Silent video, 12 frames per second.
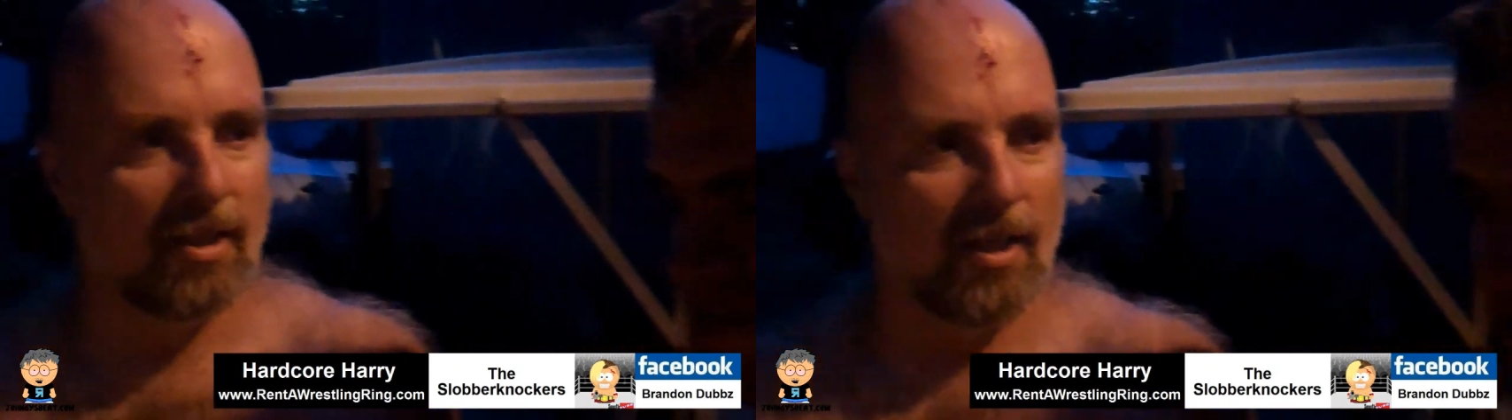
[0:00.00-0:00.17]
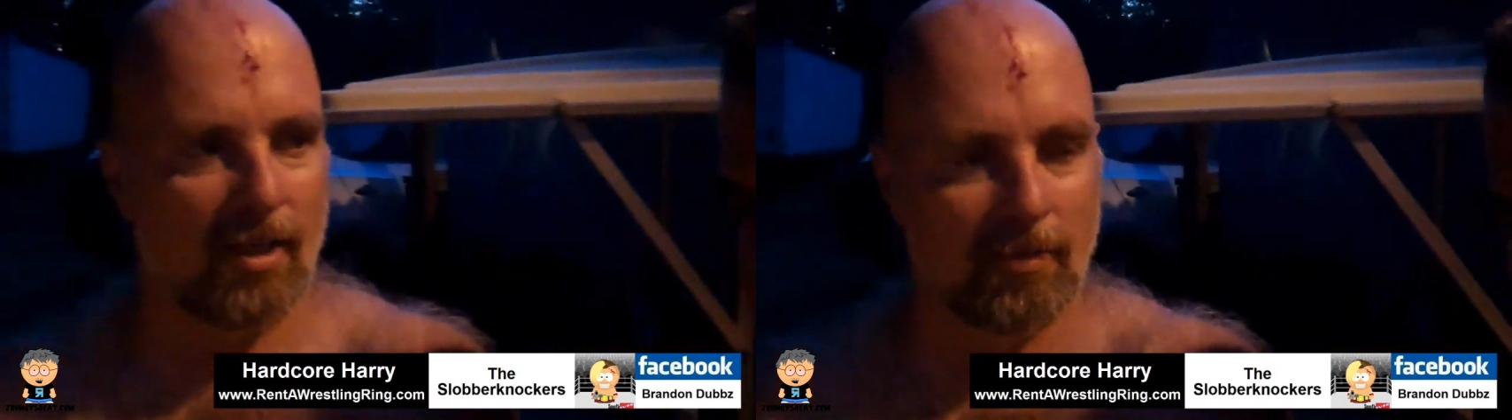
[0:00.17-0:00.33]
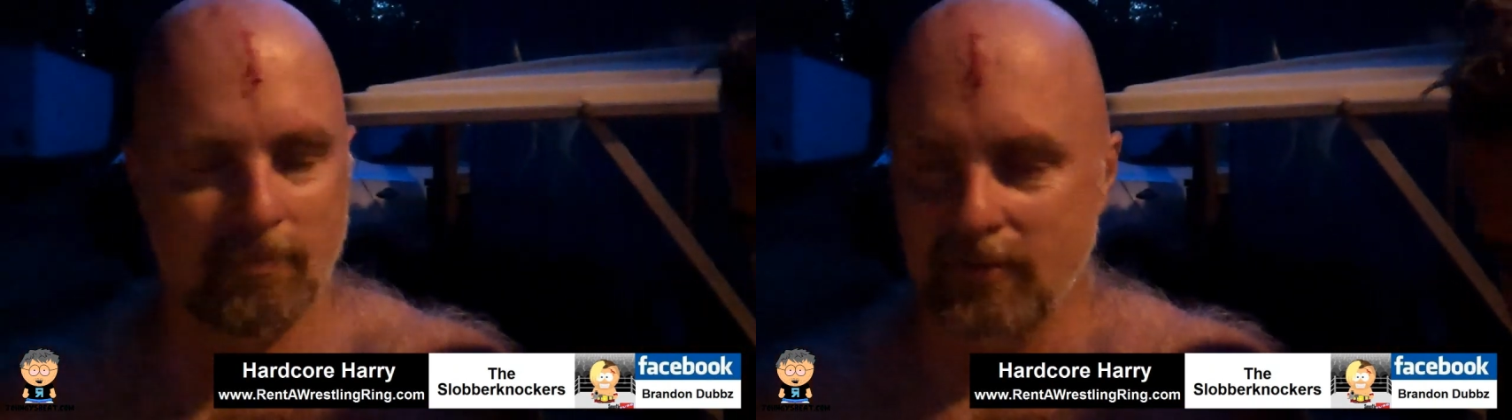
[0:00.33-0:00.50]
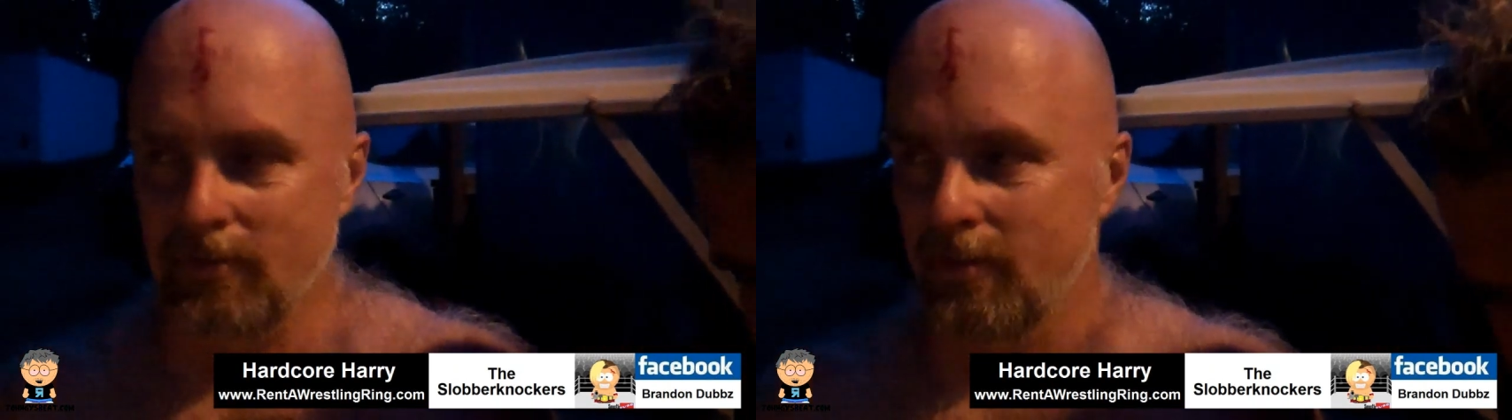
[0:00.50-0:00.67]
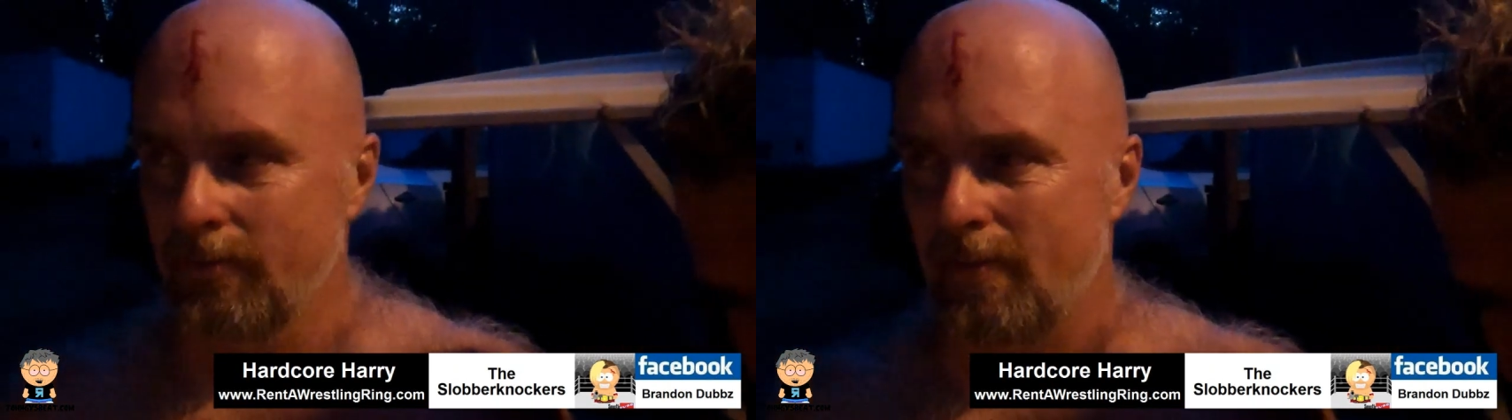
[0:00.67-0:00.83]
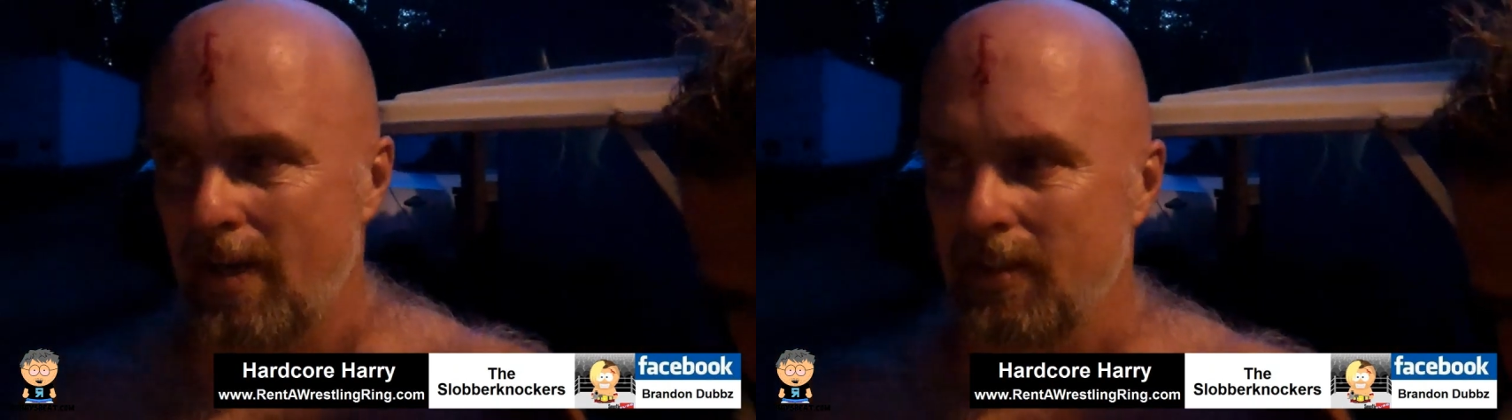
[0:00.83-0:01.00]
um, you'll, you'll
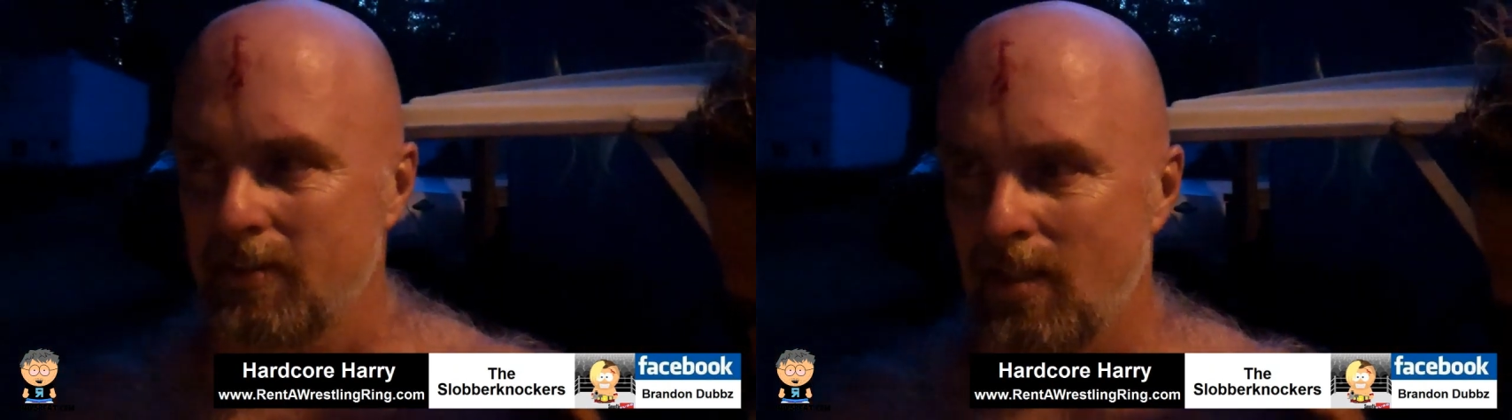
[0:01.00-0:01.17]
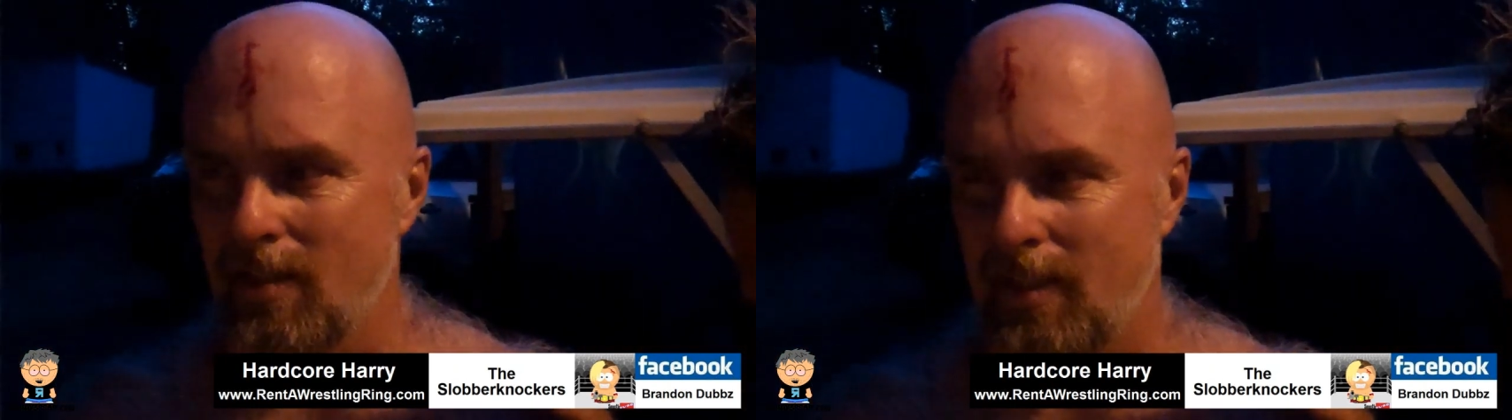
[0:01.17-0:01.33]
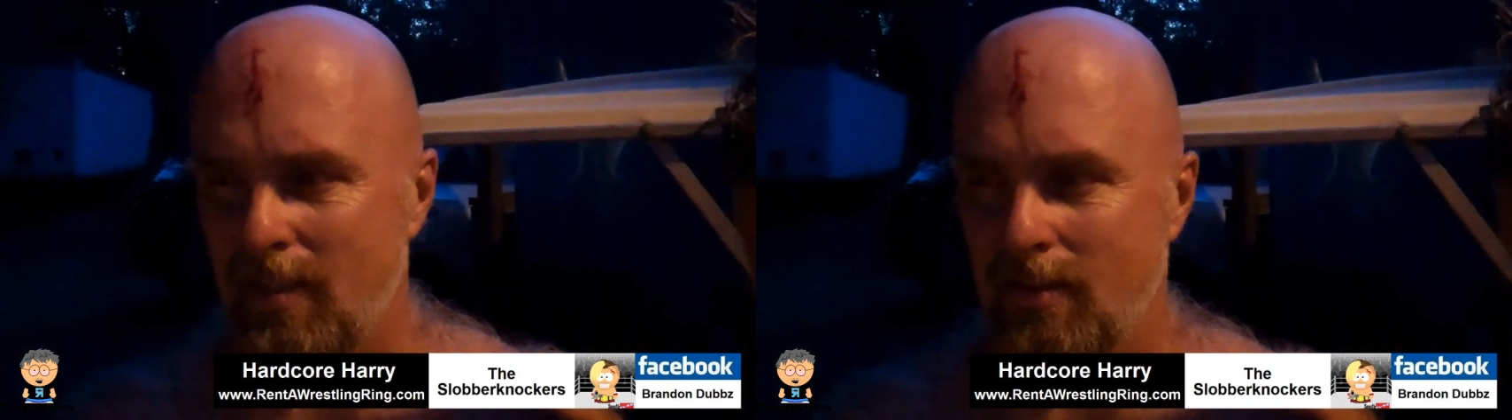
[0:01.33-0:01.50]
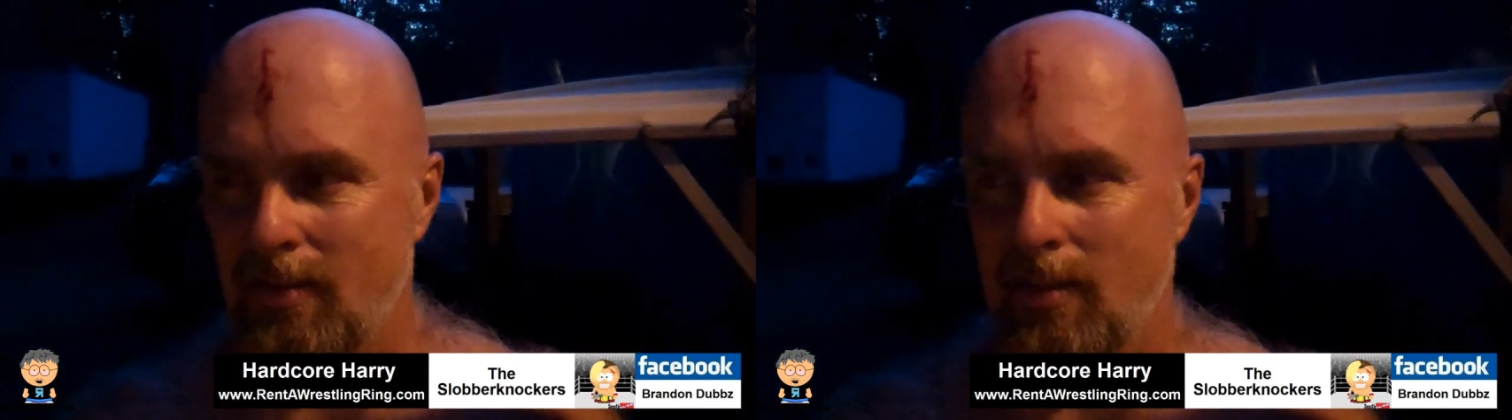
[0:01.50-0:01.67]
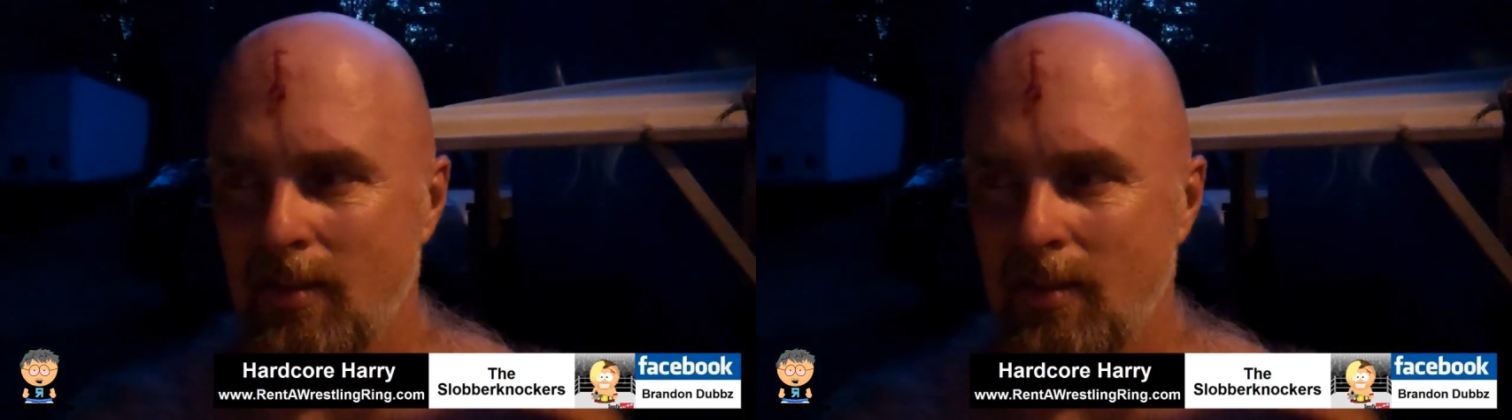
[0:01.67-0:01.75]
find us on there.